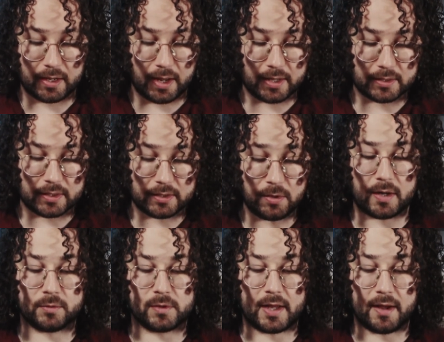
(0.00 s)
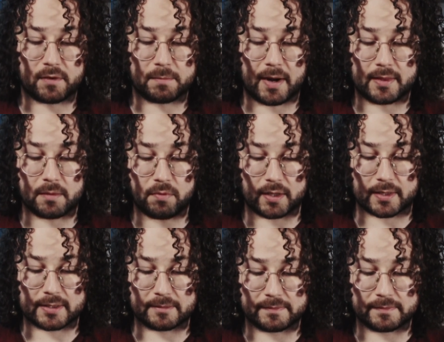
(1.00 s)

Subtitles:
and no one will ever buy their products.